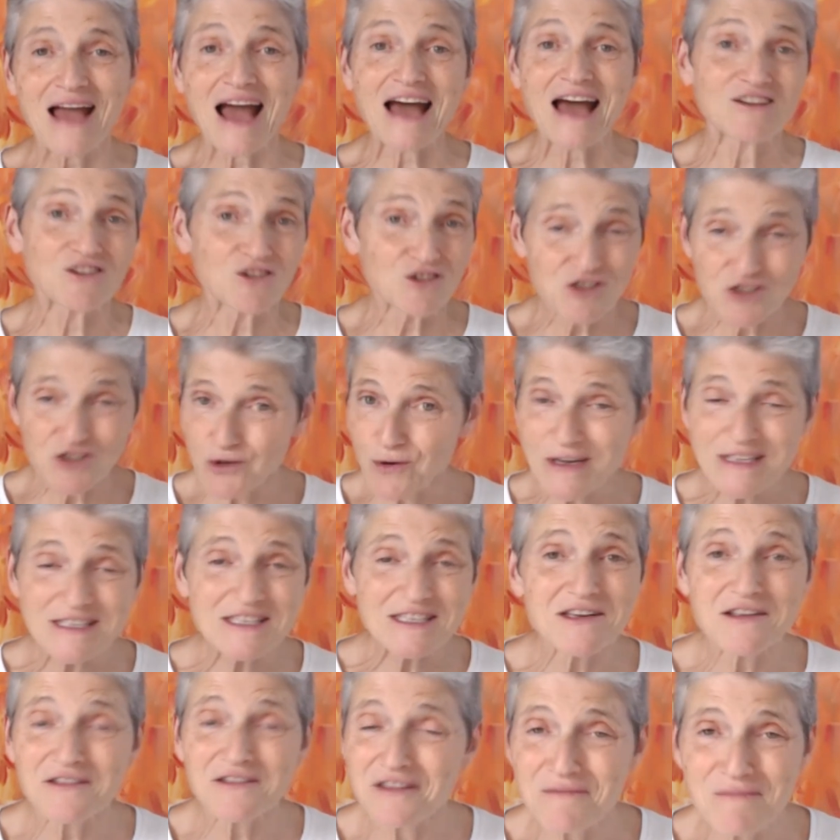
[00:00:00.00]
And on the
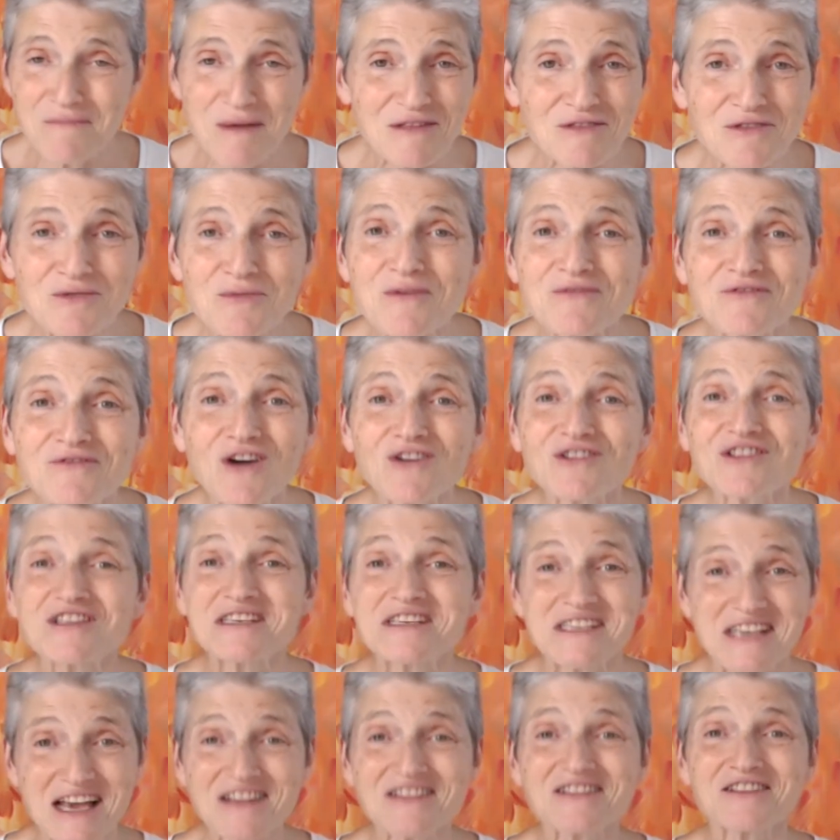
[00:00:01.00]
20th of the month, we've got the
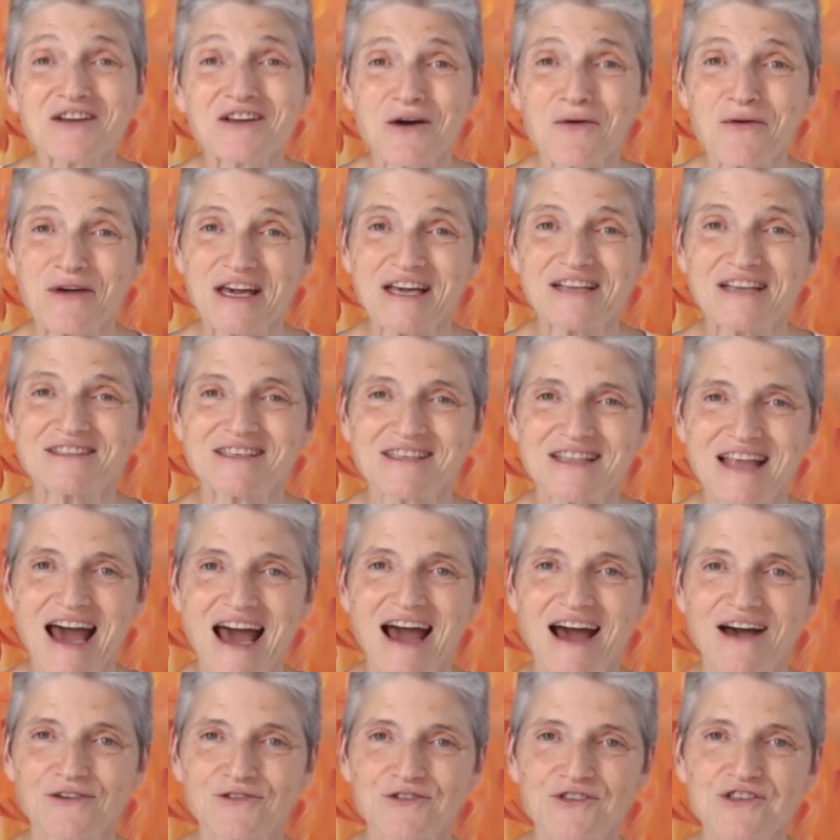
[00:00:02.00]
Sun going into
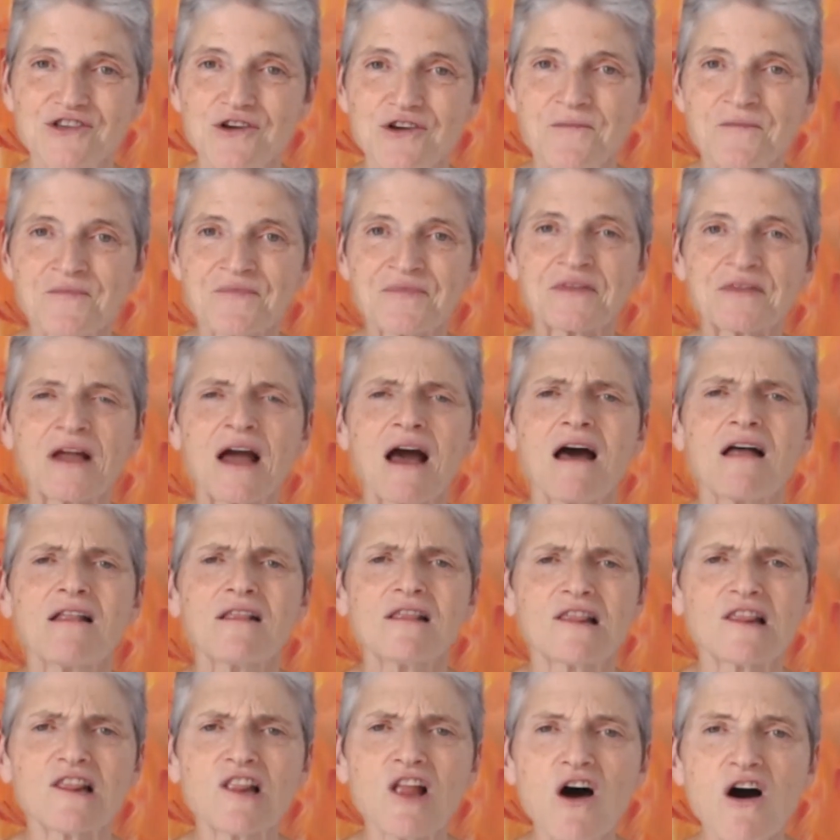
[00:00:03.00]
that house. So a
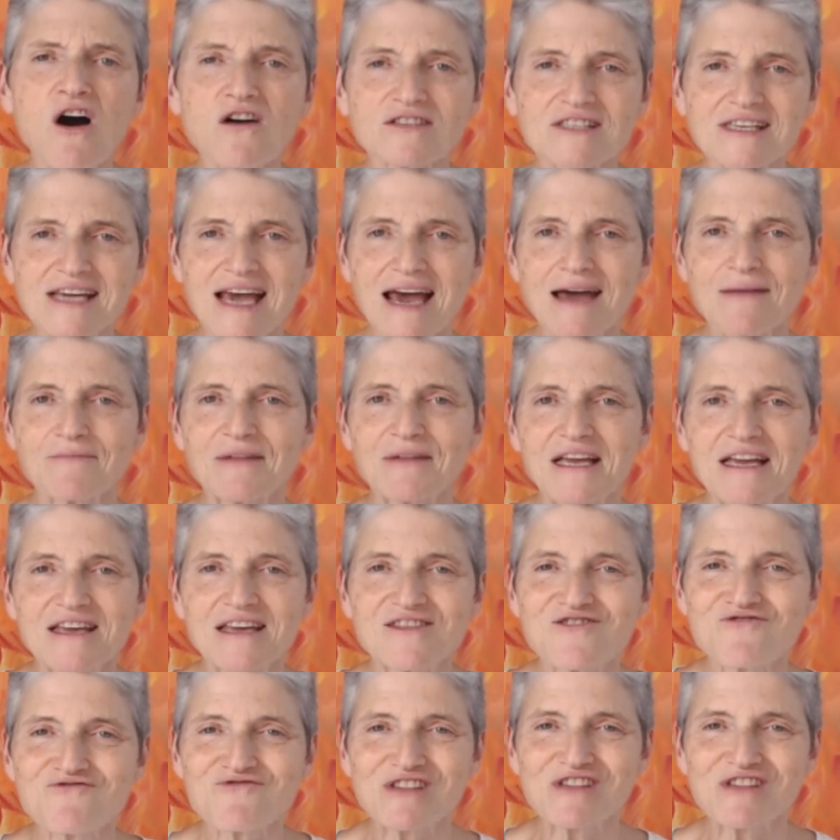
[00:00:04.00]
lot happening in the